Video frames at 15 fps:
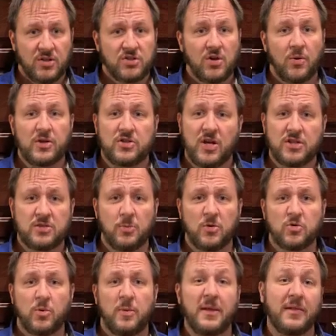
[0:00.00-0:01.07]
So
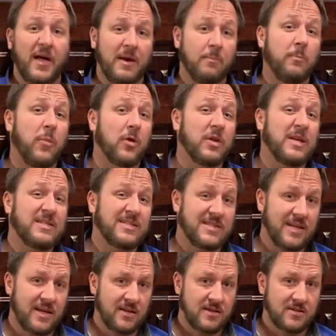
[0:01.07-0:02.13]
ingestibles would be like bully
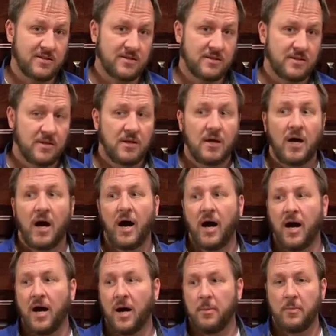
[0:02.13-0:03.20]
sticks,
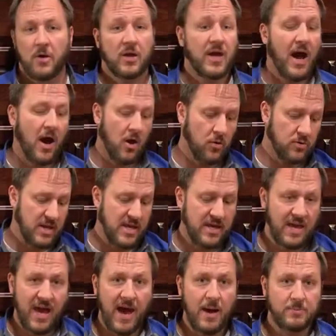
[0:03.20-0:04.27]
cow
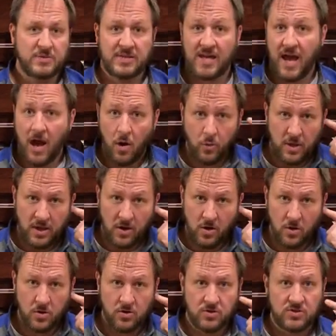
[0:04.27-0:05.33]
kneecaps, cow
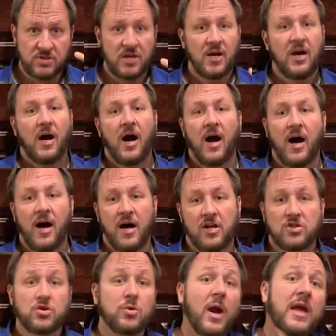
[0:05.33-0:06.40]
ears,
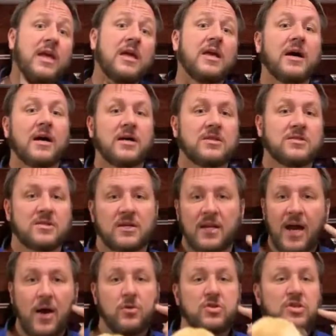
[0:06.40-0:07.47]
tracheas,
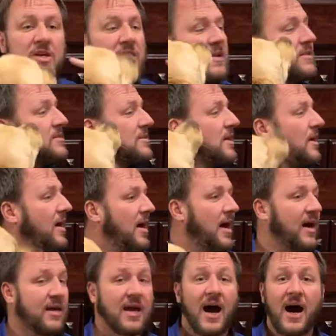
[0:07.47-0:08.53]
cow cheeks,
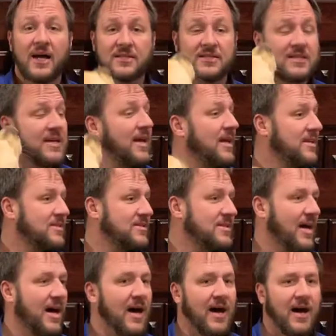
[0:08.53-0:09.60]
cod
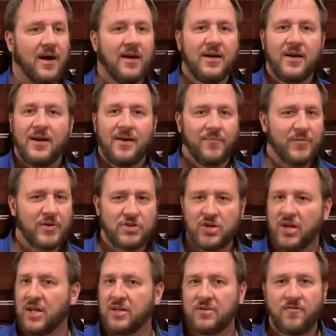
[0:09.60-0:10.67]
skins,
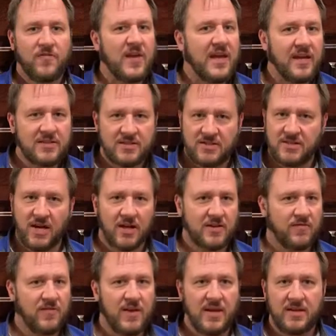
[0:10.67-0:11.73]
chicken feet, duck
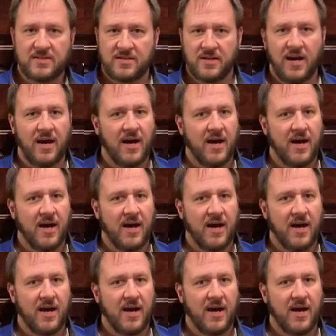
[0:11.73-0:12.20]
feet,